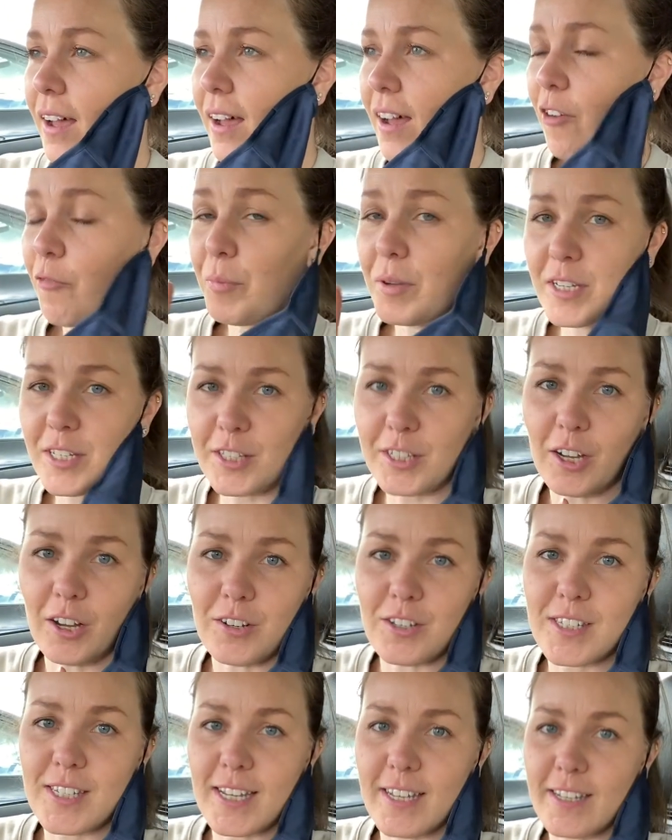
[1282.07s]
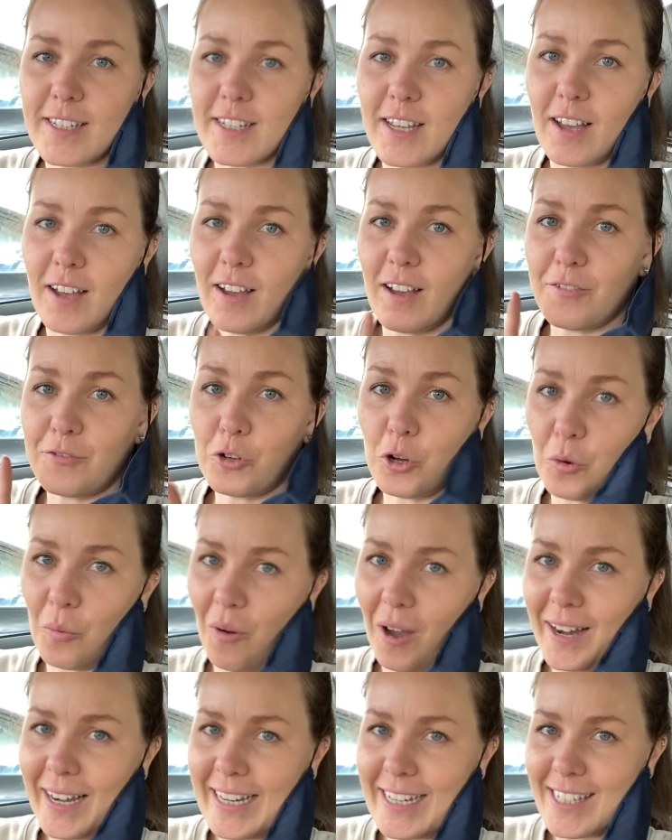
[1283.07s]
I've been to the garden centre, I've got
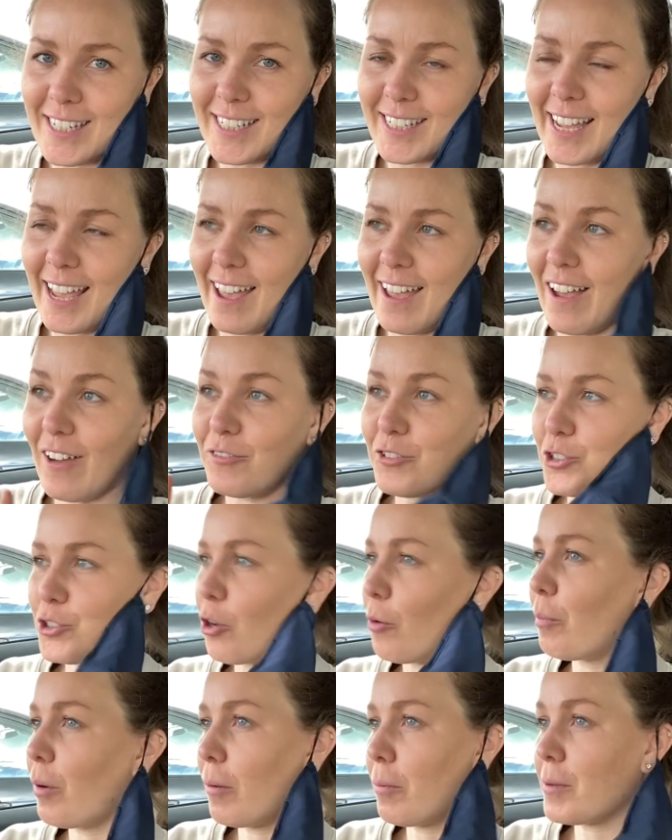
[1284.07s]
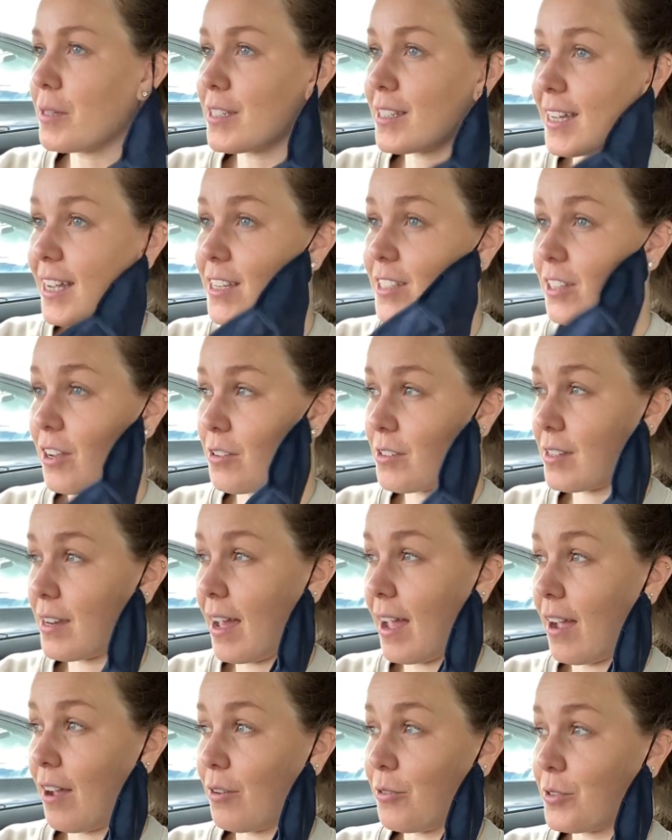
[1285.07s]
what I needed to get, I've just got to pop into Tesco's
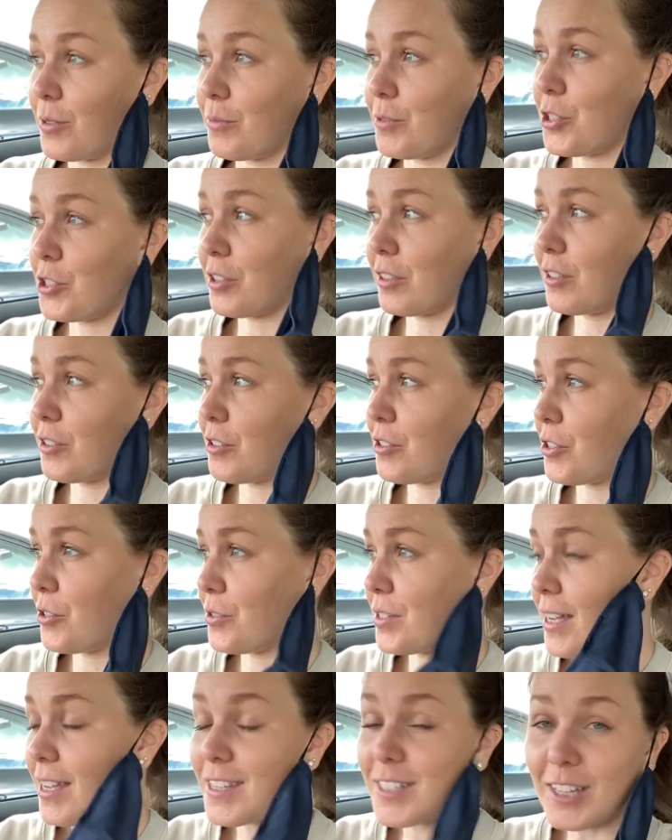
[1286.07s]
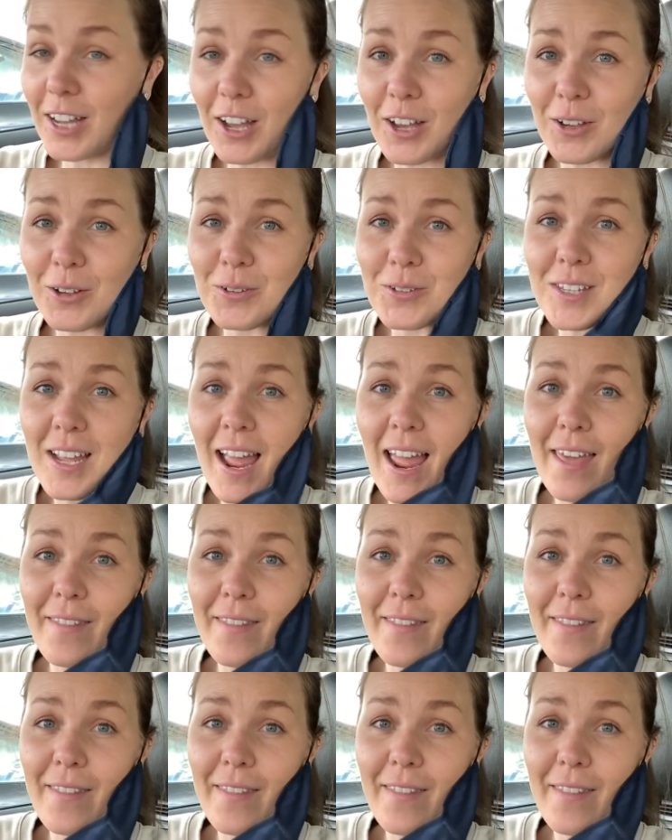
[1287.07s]
now, so I'm just going to do Tesco's,